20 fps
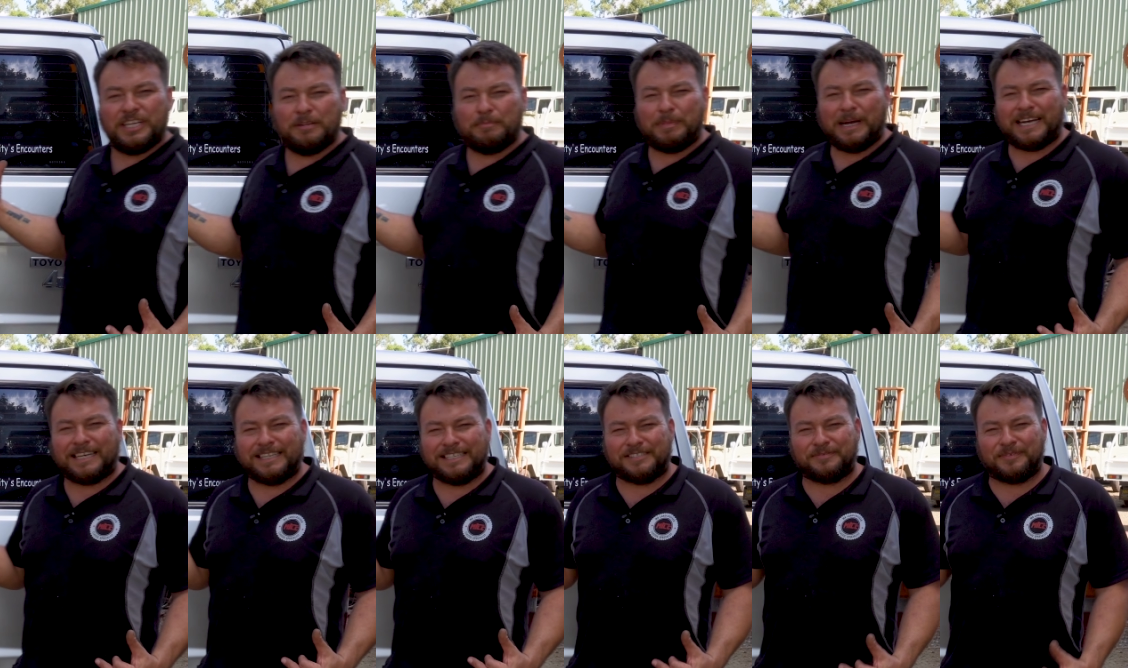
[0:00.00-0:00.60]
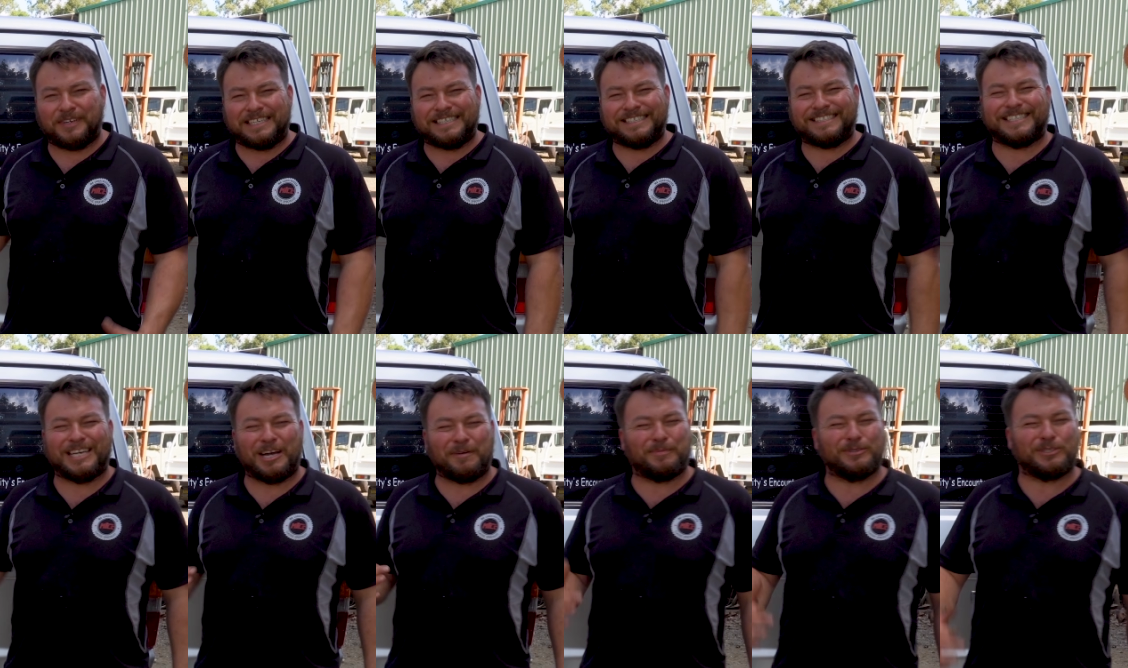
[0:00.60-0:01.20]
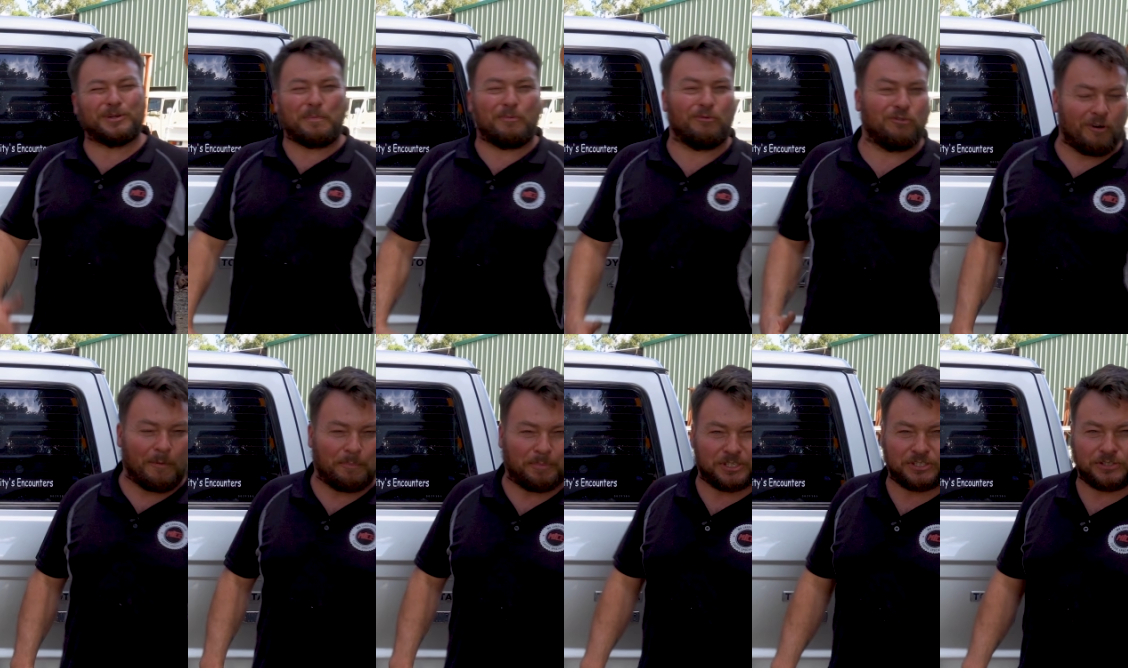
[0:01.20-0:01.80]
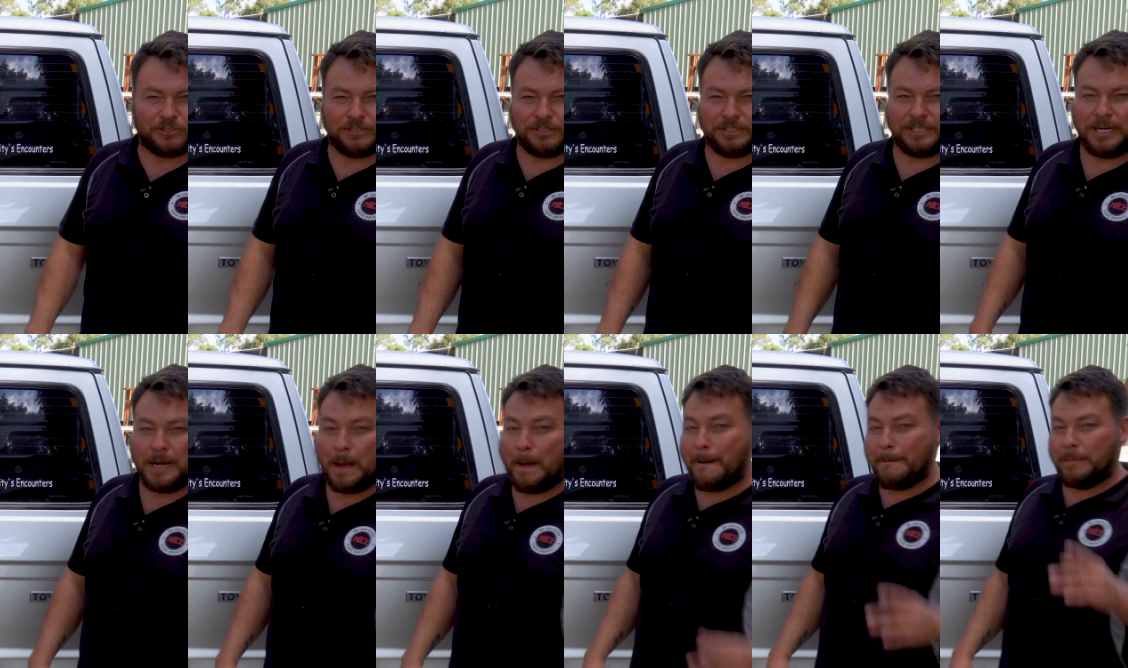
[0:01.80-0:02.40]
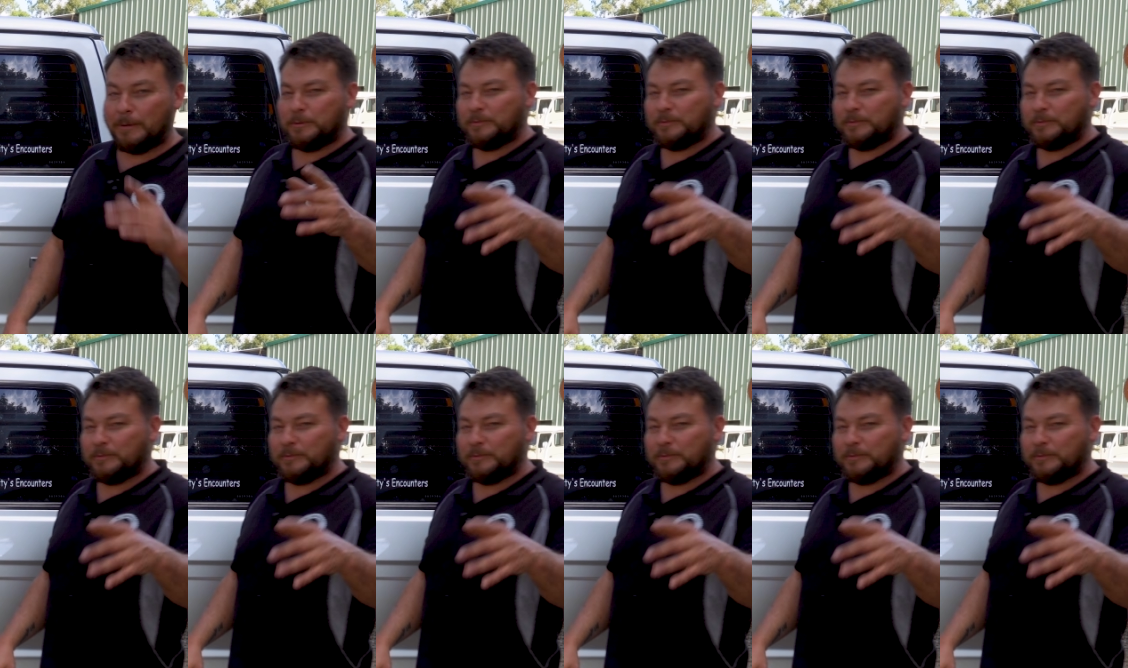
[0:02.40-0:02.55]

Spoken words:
in the back of this thing. It's set up as a proper tourer. But